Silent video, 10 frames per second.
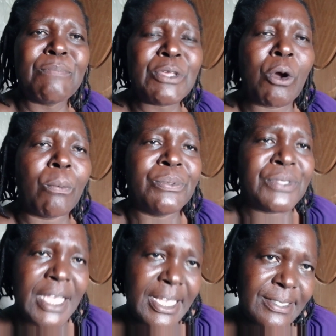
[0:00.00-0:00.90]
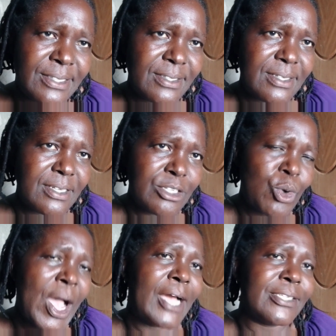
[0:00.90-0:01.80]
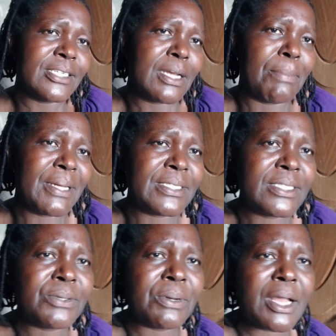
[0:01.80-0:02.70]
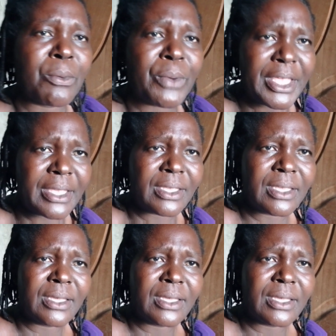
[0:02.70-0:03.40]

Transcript: be obsessed to act in a particular way